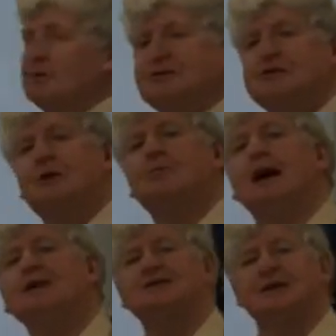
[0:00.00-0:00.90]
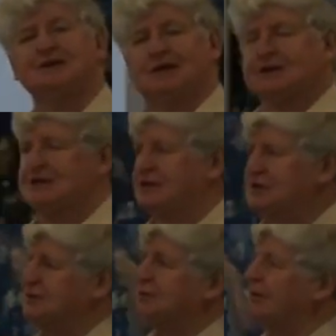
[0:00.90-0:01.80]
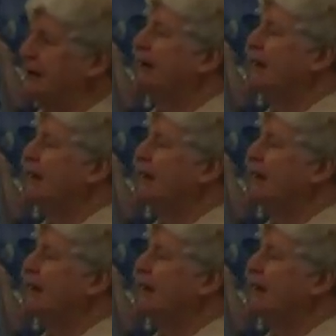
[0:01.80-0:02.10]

was an amazing success story.